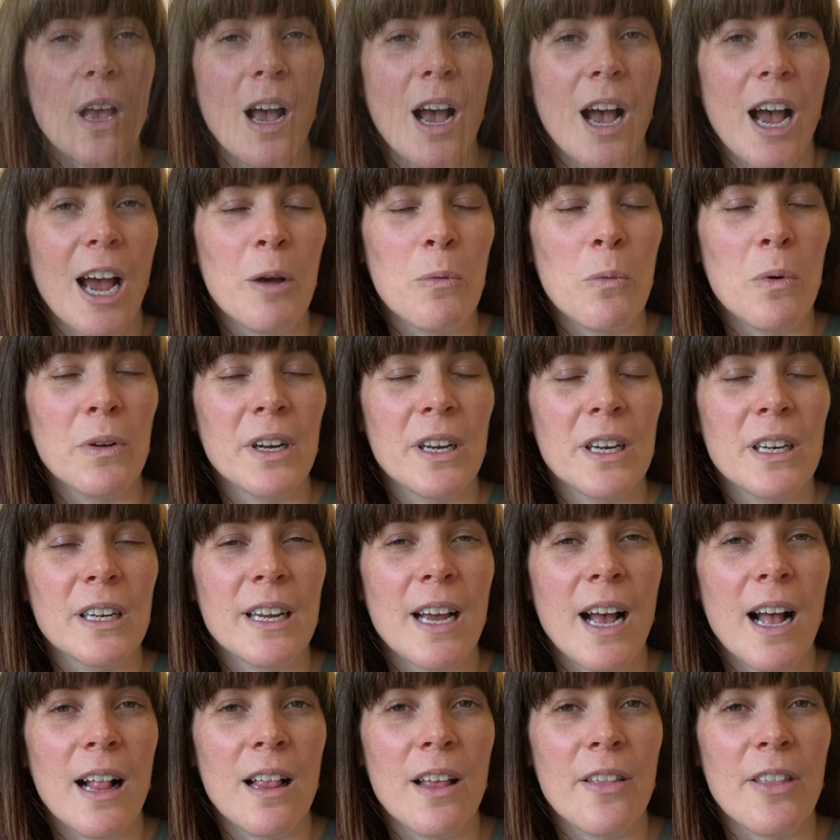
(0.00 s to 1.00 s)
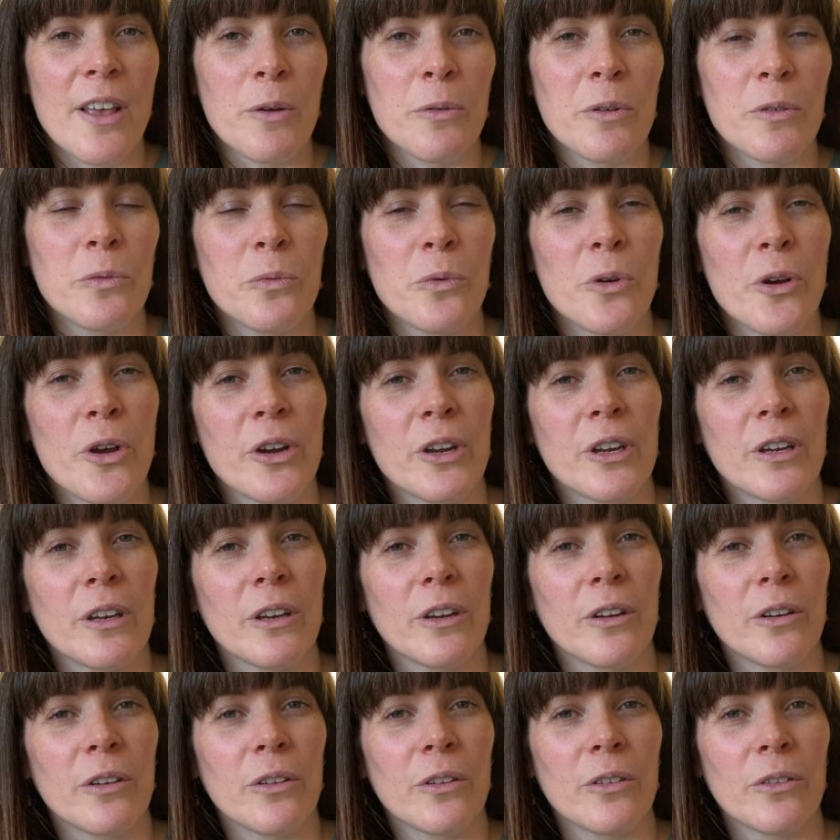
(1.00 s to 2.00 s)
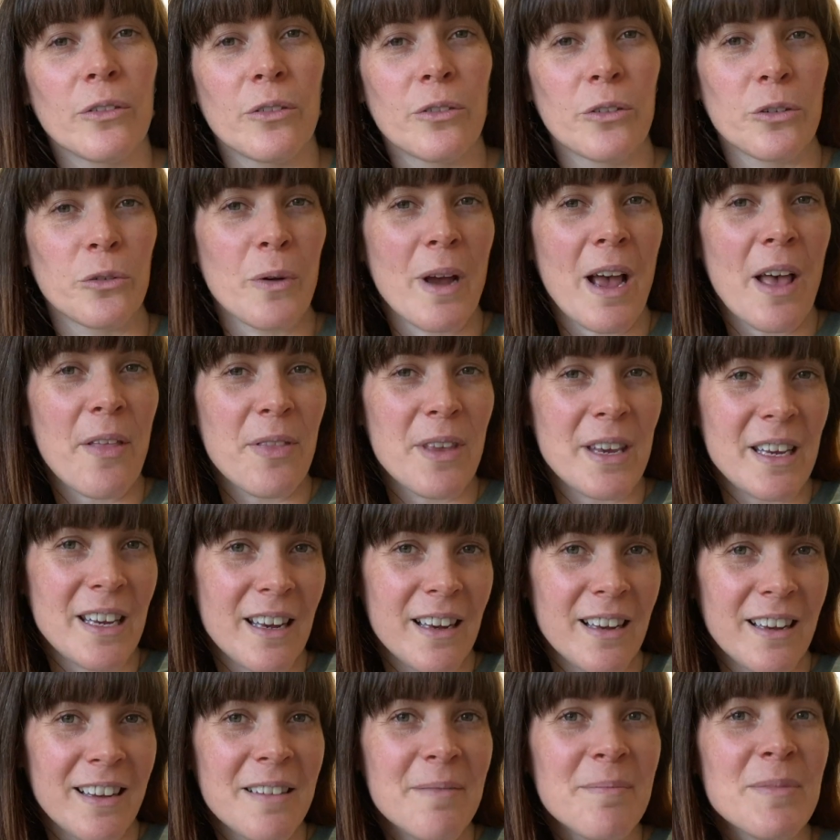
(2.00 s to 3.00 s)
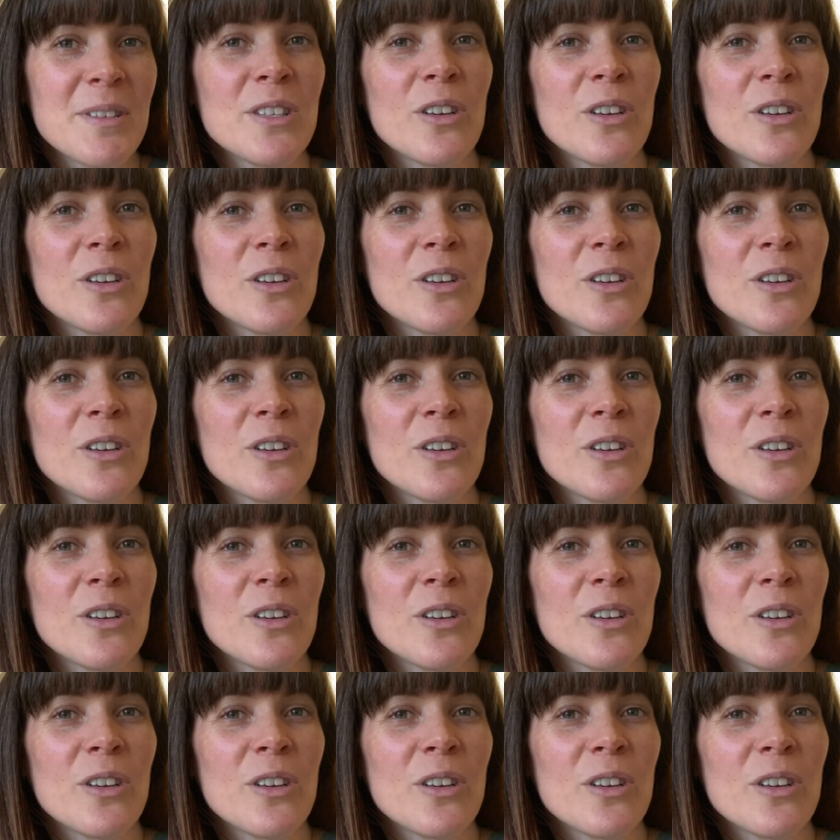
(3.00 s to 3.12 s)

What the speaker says: I wanted a color that would work throughout the year,